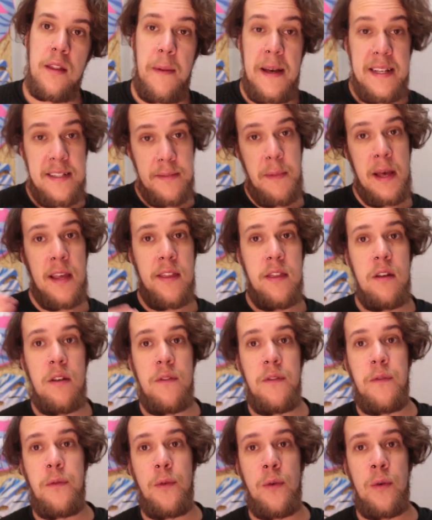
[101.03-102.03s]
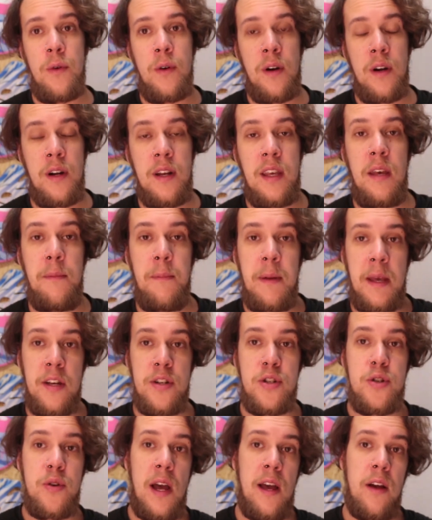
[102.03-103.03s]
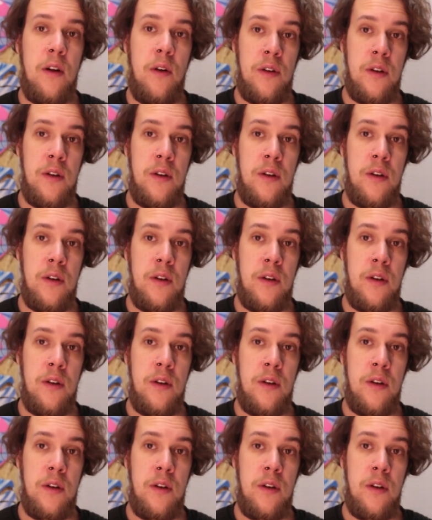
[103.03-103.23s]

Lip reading: The best method for keeping a track